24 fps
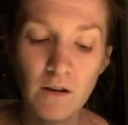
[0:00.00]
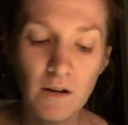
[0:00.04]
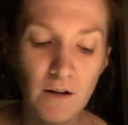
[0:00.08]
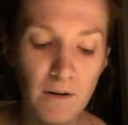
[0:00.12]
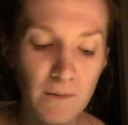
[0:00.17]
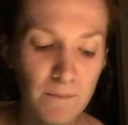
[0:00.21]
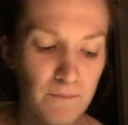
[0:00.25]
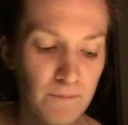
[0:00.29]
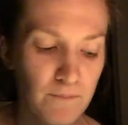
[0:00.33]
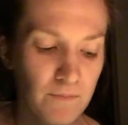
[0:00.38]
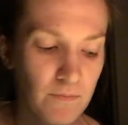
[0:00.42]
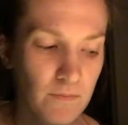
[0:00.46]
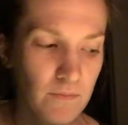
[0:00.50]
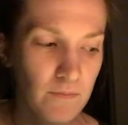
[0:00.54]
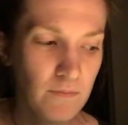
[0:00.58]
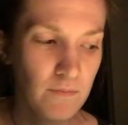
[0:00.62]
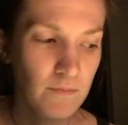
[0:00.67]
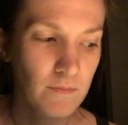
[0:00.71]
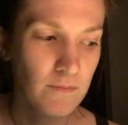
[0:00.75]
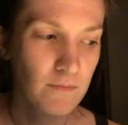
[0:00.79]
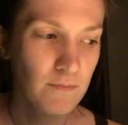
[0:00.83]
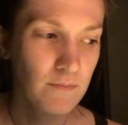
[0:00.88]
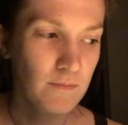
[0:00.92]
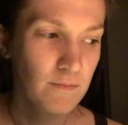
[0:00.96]
Um,
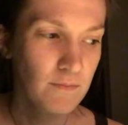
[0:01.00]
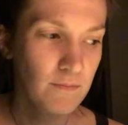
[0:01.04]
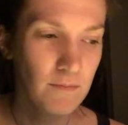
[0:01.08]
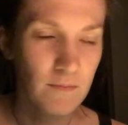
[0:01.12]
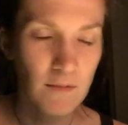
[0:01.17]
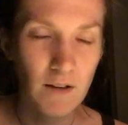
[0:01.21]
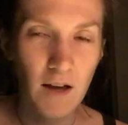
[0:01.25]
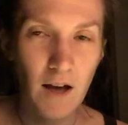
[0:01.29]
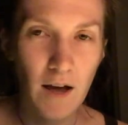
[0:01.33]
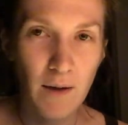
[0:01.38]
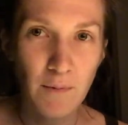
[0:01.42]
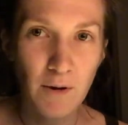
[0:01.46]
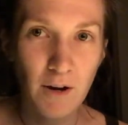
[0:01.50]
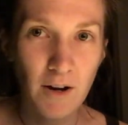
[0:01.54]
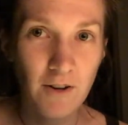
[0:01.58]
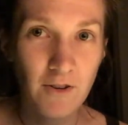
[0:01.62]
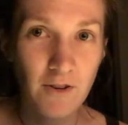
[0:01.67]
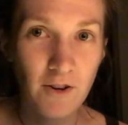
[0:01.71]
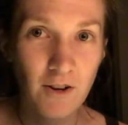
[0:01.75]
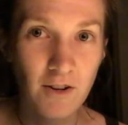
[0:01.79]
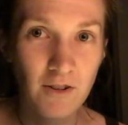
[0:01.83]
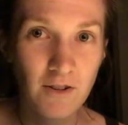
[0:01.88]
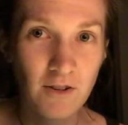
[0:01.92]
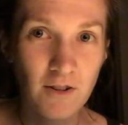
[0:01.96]
I'm not a
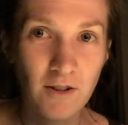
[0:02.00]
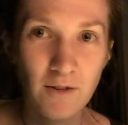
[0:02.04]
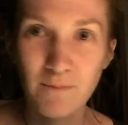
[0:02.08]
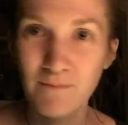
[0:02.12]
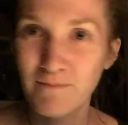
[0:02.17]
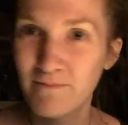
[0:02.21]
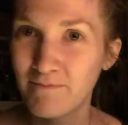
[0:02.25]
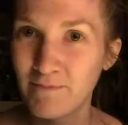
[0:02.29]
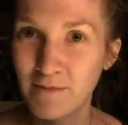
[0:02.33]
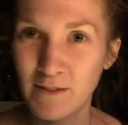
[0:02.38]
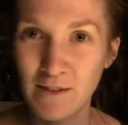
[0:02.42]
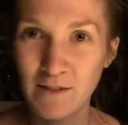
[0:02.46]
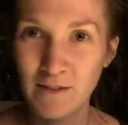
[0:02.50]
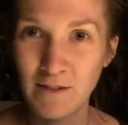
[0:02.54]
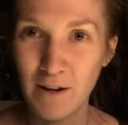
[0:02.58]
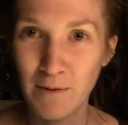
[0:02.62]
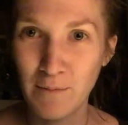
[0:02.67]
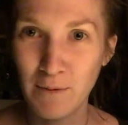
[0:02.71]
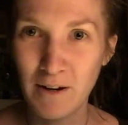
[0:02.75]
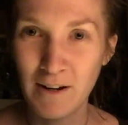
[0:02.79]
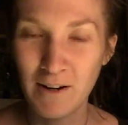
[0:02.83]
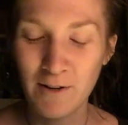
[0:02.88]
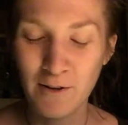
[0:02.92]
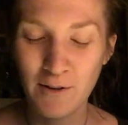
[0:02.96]
doctor. This is not
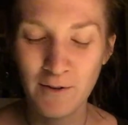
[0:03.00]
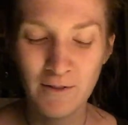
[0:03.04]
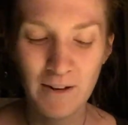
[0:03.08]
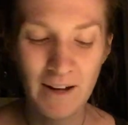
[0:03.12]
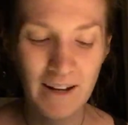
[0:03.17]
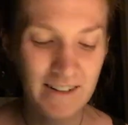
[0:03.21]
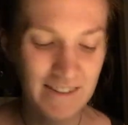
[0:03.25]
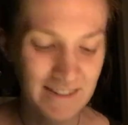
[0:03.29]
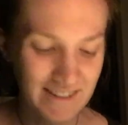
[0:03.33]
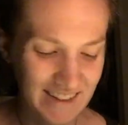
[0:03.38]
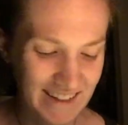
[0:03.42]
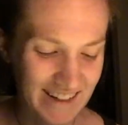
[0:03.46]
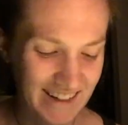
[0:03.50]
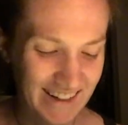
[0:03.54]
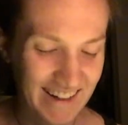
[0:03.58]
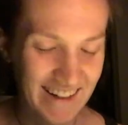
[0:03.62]
medical advice.